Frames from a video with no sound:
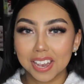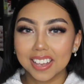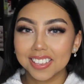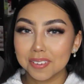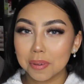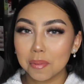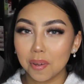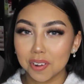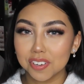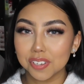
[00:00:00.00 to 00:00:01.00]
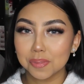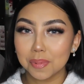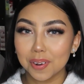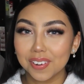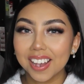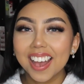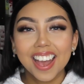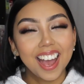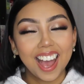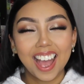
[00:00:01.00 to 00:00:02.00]
I think my water just broke.
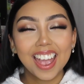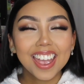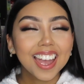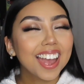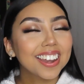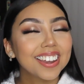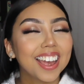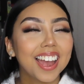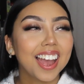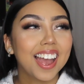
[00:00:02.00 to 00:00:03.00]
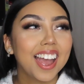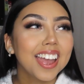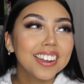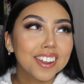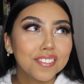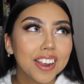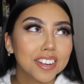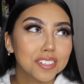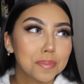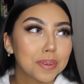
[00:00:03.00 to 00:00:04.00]
I had never
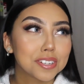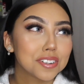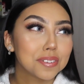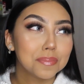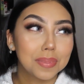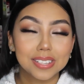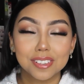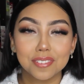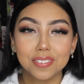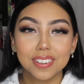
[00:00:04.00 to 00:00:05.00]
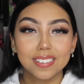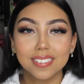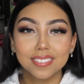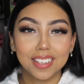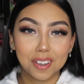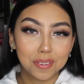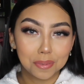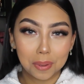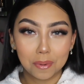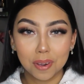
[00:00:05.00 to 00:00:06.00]
actually pictured myself like
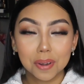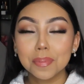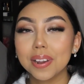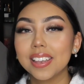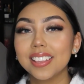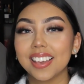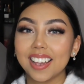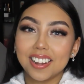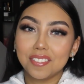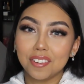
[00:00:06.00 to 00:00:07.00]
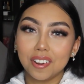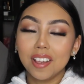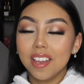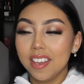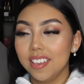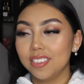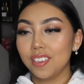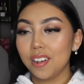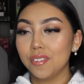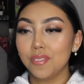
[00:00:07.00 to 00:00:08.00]
with my water breaking. Like I never
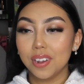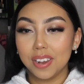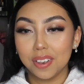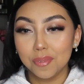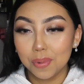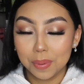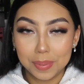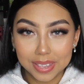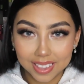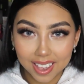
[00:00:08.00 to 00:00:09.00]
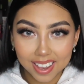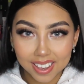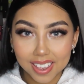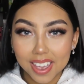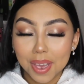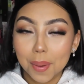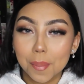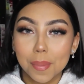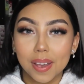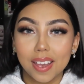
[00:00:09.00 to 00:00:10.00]
thought of what it would be like,
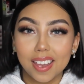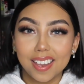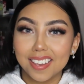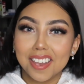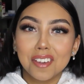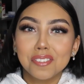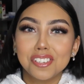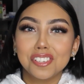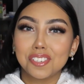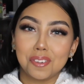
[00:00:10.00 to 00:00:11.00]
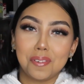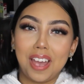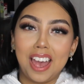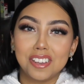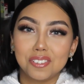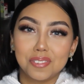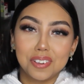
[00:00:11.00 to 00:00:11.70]
but it was just so casual.